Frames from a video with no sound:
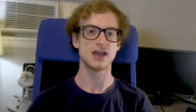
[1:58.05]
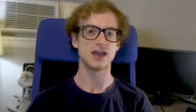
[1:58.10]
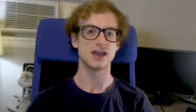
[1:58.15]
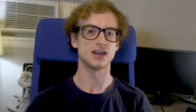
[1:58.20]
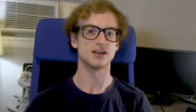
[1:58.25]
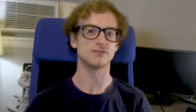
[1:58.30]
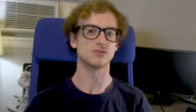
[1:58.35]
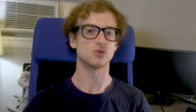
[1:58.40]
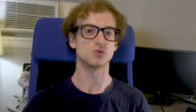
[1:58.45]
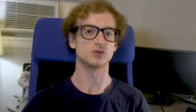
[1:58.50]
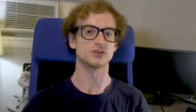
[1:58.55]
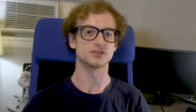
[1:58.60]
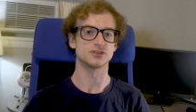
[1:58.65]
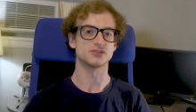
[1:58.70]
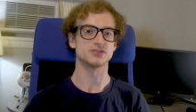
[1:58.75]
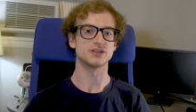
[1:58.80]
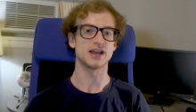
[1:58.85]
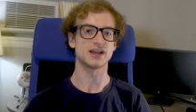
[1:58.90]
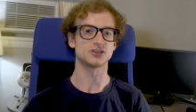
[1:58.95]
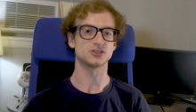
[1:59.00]
And of course,
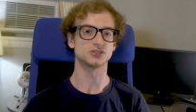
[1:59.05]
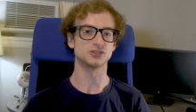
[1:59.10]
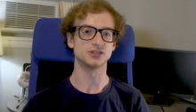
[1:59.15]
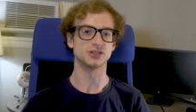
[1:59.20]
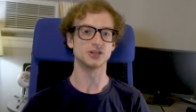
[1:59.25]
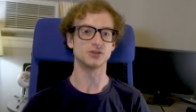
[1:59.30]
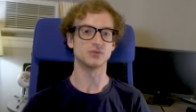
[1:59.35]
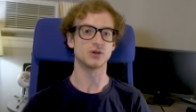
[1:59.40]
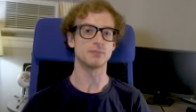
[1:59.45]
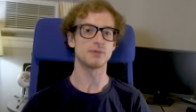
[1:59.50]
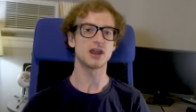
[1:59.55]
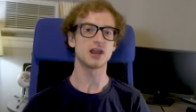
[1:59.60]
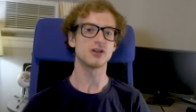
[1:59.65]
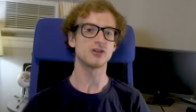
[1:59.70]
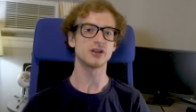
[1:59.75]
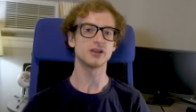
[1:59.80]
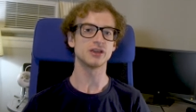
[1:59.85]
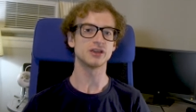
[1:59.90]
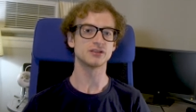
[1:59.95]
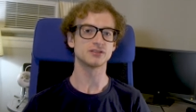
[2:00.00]
there's actually
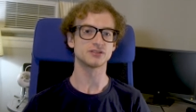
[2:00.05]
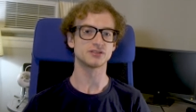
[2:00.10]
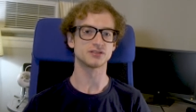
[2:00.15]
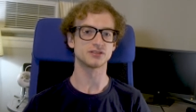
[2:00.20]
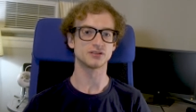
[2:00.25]
repairing it.